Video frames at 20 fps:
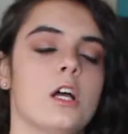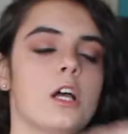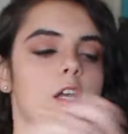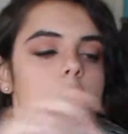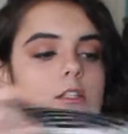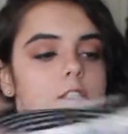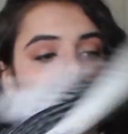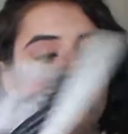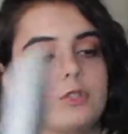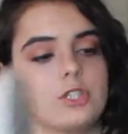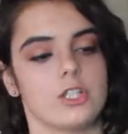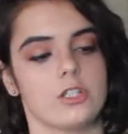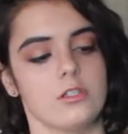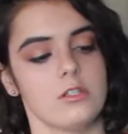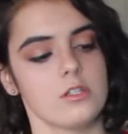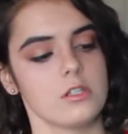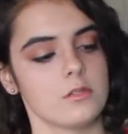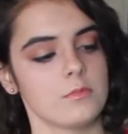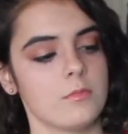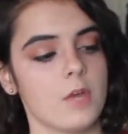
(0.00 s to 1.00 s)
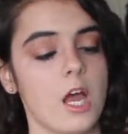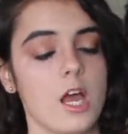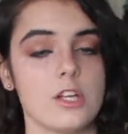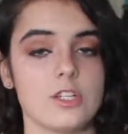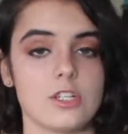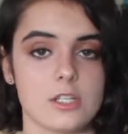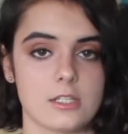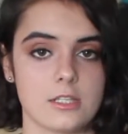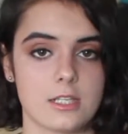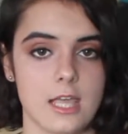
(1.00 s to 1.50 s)
some shoes,
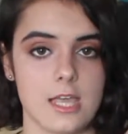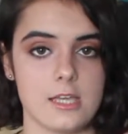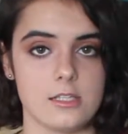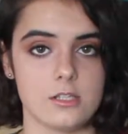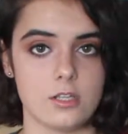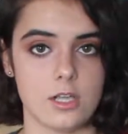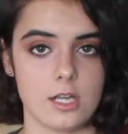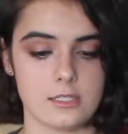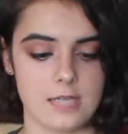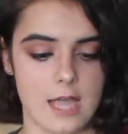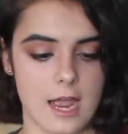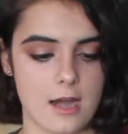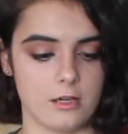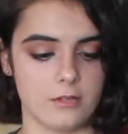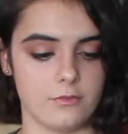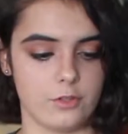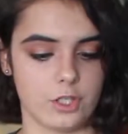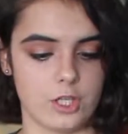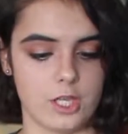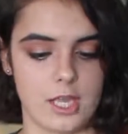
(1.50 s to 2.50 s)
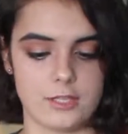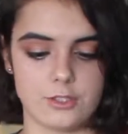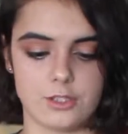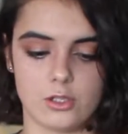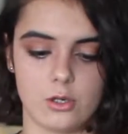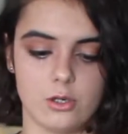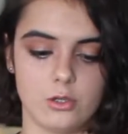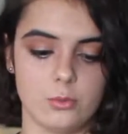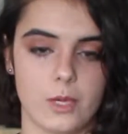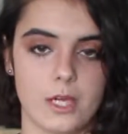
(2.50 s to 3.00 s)
just in case you get tired of looking at your
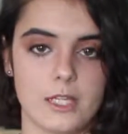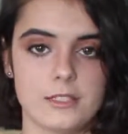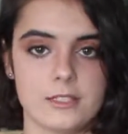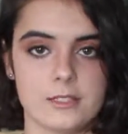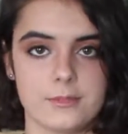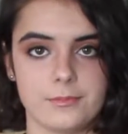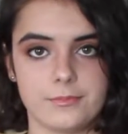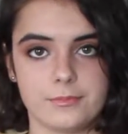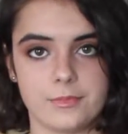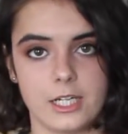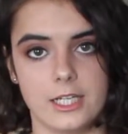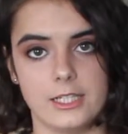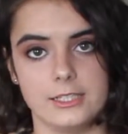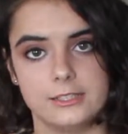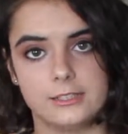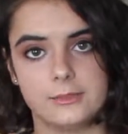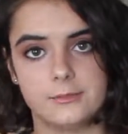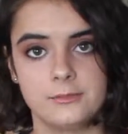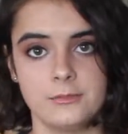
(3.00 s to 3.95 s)
old ones, cause.